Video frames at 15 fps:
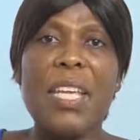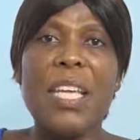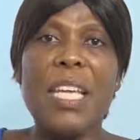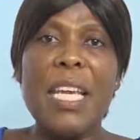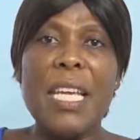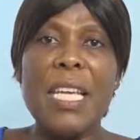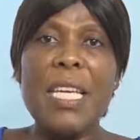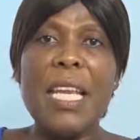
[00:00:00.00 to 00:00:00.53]

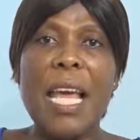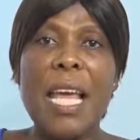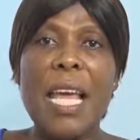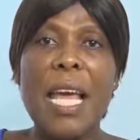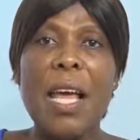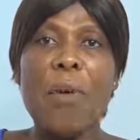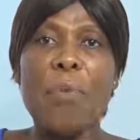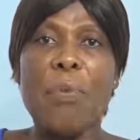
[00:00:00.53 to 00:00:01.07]
in the
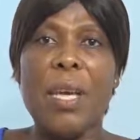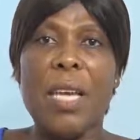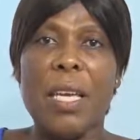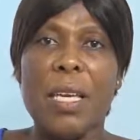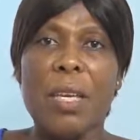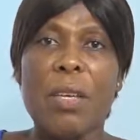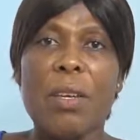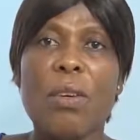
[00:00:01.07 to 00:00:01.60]
airway,
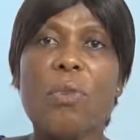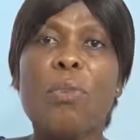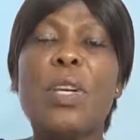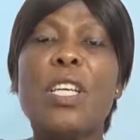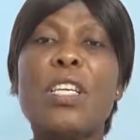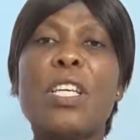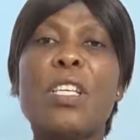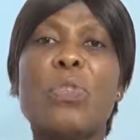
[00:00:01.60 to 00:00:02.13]
we
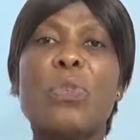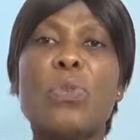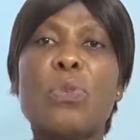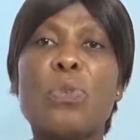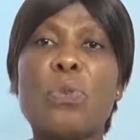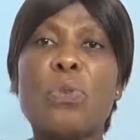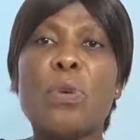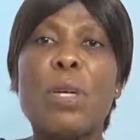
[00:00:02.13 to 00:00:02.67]
need to
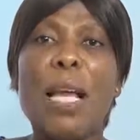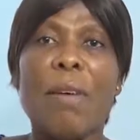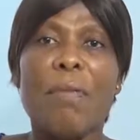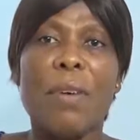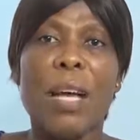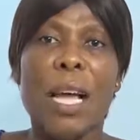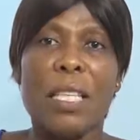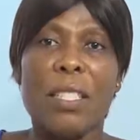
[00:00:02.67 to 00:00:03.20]
do
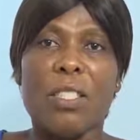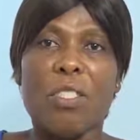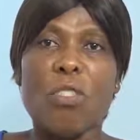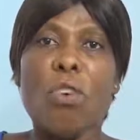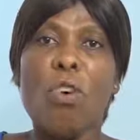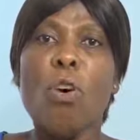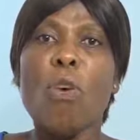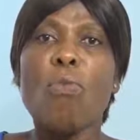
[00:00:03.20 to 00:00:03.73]
lavage
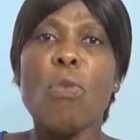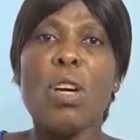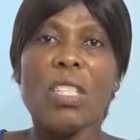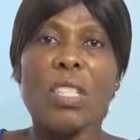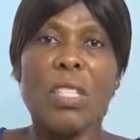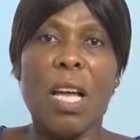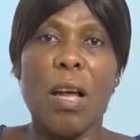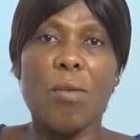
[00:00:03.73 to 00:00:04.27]
or
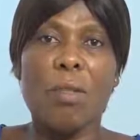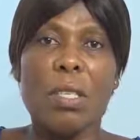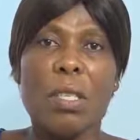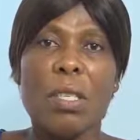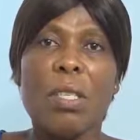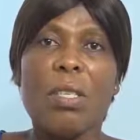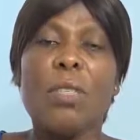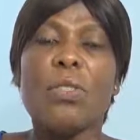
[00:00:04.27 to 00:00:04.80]
washout
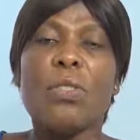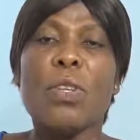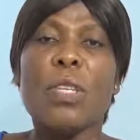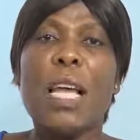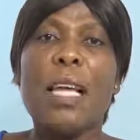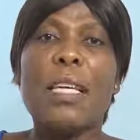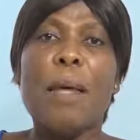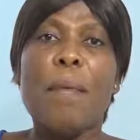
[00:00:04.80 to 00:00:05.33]
so
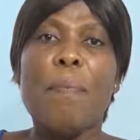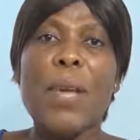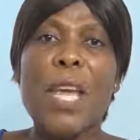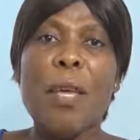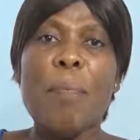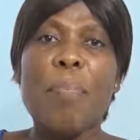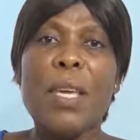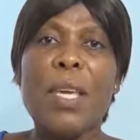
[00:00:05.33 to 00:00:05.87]
that the
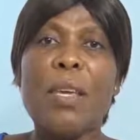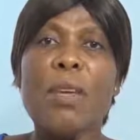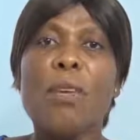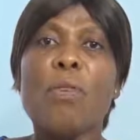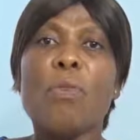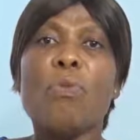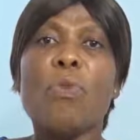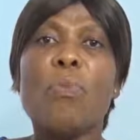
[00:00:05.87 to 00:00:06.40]
baby
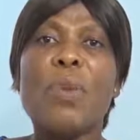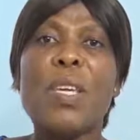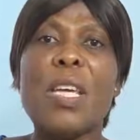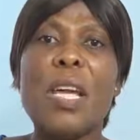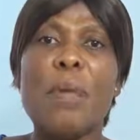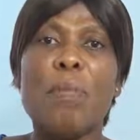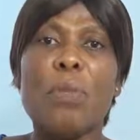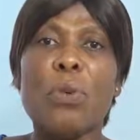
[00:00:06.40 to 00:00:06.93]
will be
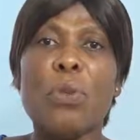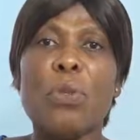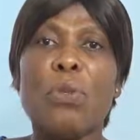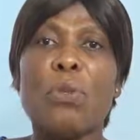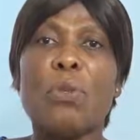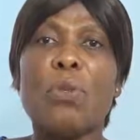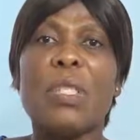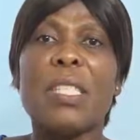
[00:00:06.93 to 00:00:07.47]
able
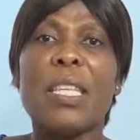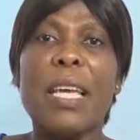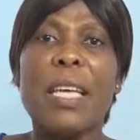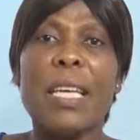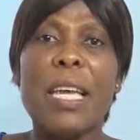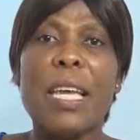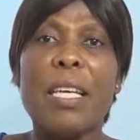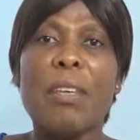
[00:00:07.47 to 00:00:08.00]
to
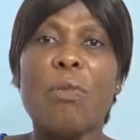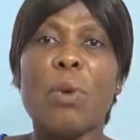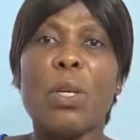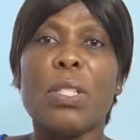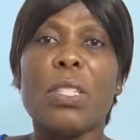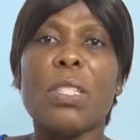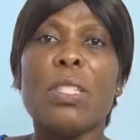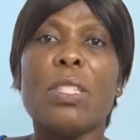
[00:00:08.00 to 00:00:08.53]
take in
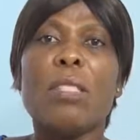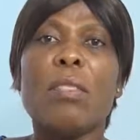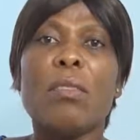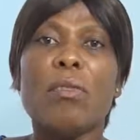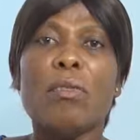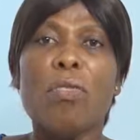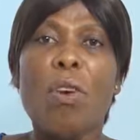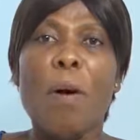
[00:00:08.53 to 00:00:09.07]
what?
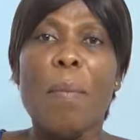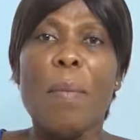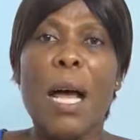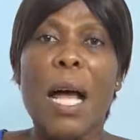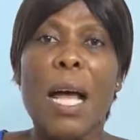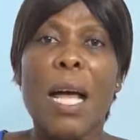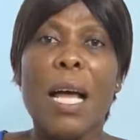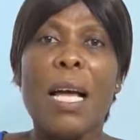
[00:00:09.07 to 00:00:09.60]

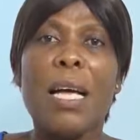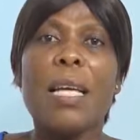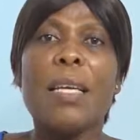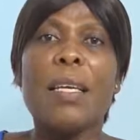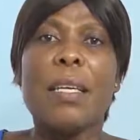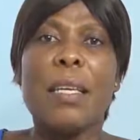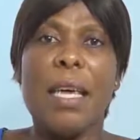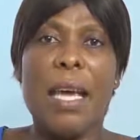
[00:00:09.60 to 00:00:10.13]
Normal
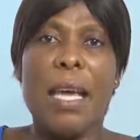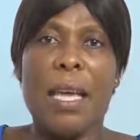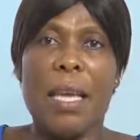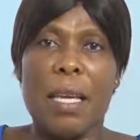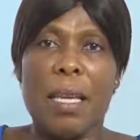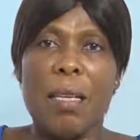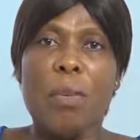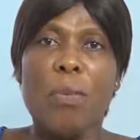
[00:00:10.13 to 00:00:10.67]
air,
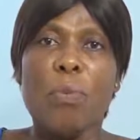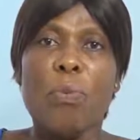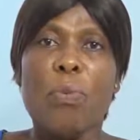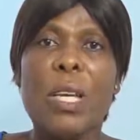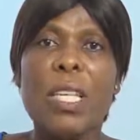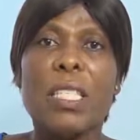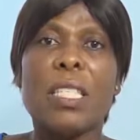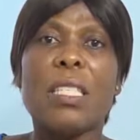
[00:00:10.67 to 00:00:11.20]

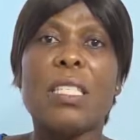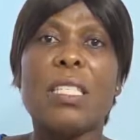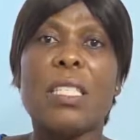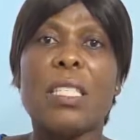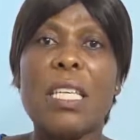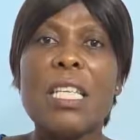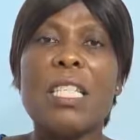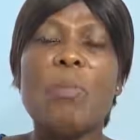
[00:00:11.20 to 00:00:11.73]
which
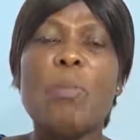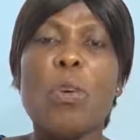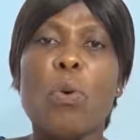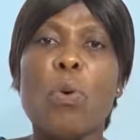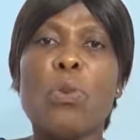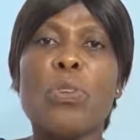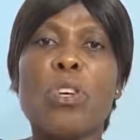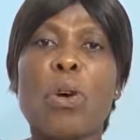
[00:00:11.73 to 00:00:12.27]
this
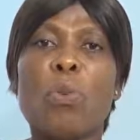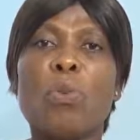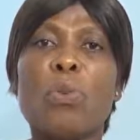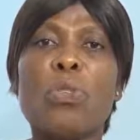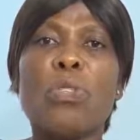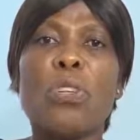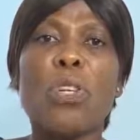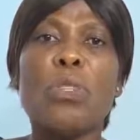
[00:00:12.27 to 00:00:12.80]
meconium
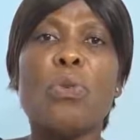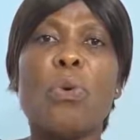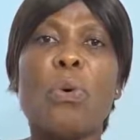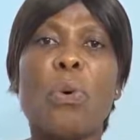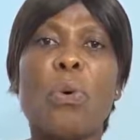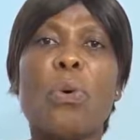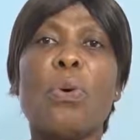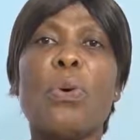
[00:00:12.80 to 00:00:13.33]
will not
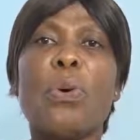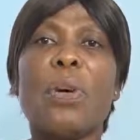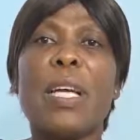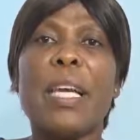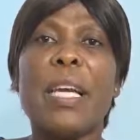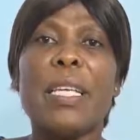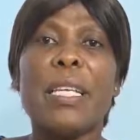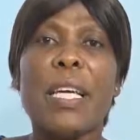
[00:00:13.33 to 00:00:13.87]
go
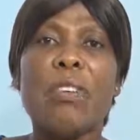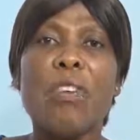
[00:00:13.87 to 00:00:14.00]
and then